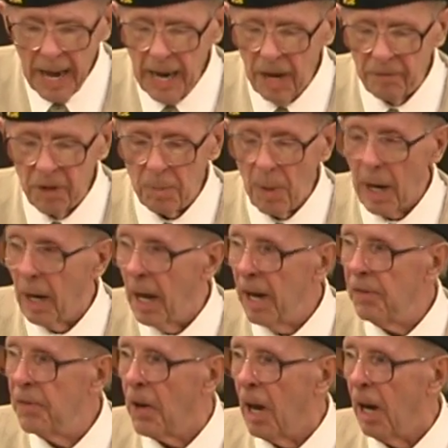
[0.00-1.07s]
have in my
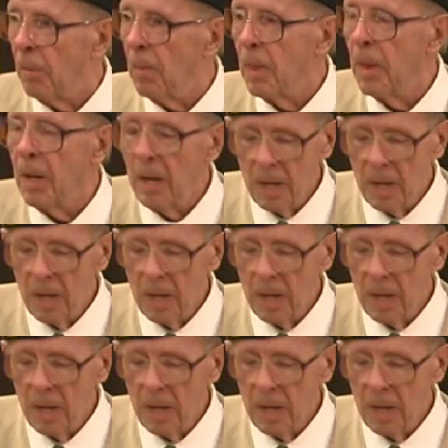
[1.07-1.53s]
lifetime